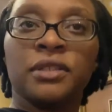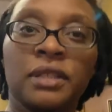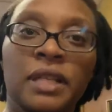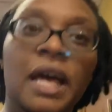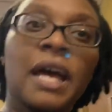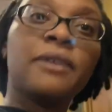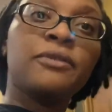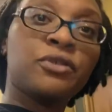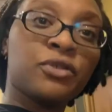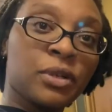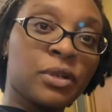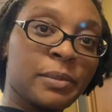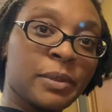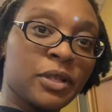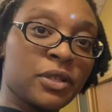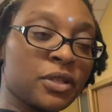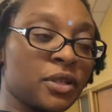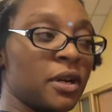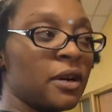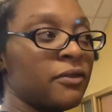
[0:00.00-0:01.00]
live streaming
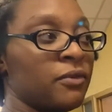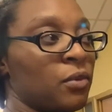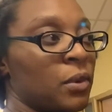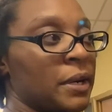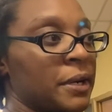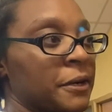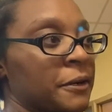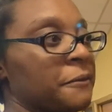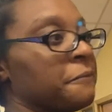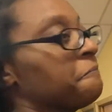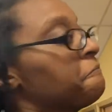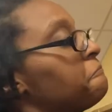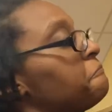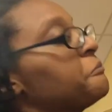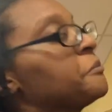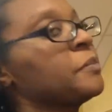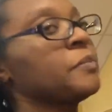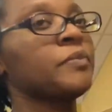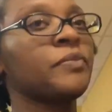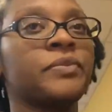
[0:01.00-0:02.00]
software,
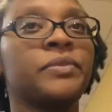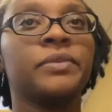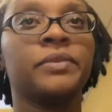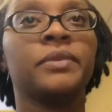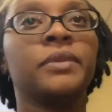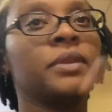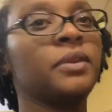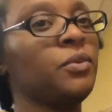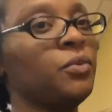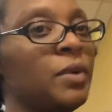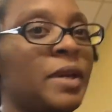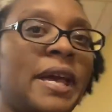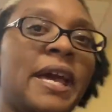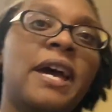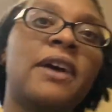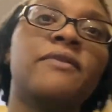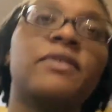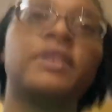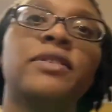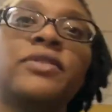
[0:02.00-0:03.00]
we
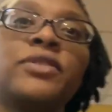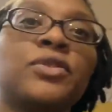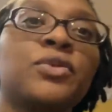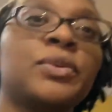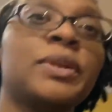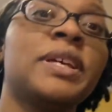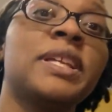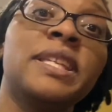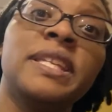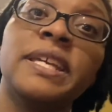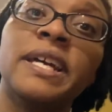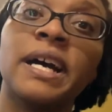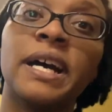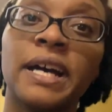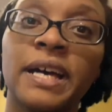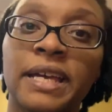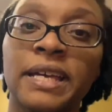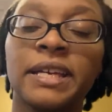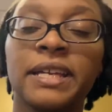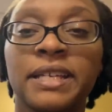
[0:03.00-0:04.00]
have it through
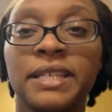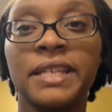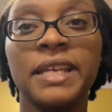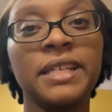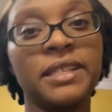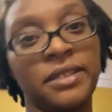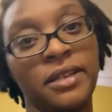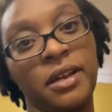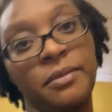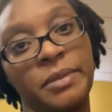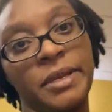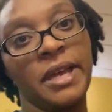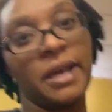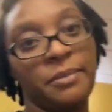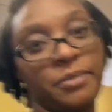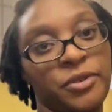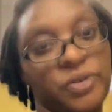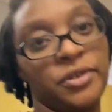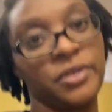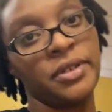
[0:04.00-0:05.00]
NDI desktop
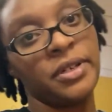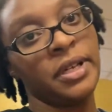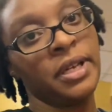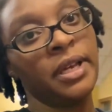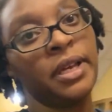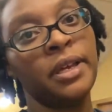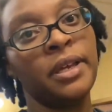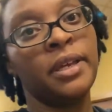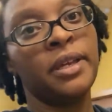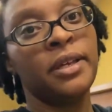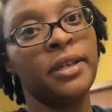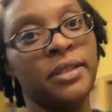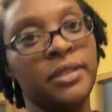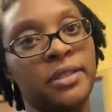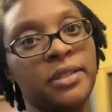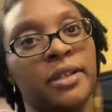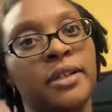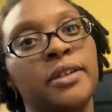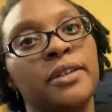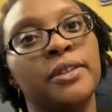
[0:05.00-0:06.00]
capture.
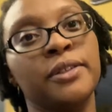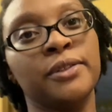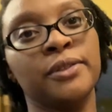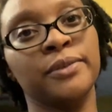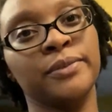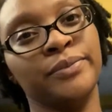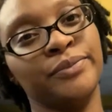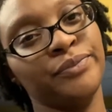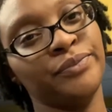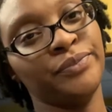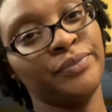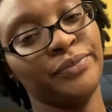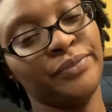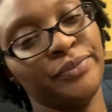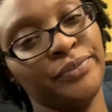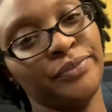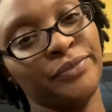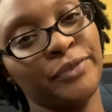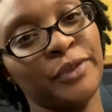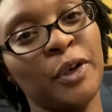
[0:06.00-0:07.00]
So
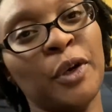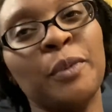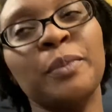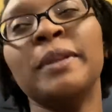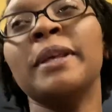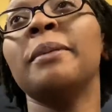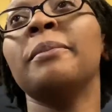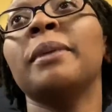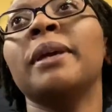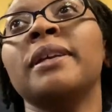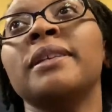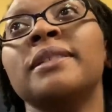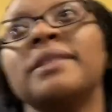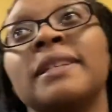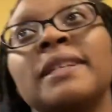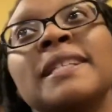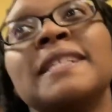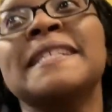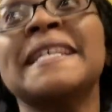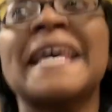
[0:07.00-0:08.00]
hope that makes
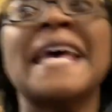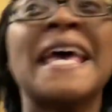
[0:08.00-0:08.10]
sense.